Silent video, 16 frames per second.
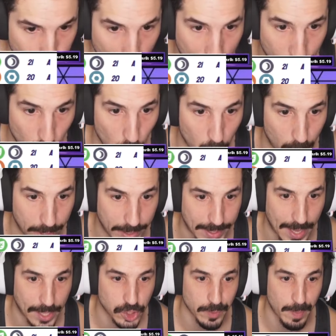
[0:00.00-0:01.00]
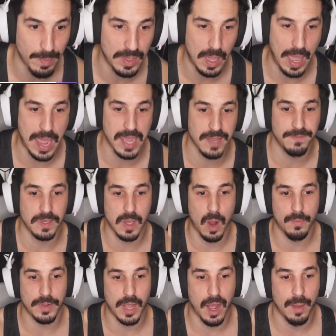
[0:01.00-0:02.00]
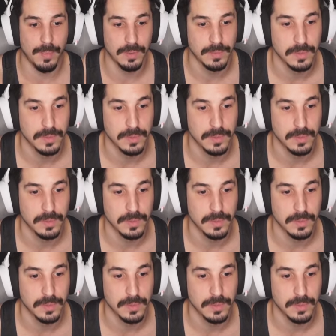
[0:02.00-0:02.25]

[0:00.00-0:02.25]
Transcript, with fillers: I don't know who we're going to catch. Maybe an AV Hariyama?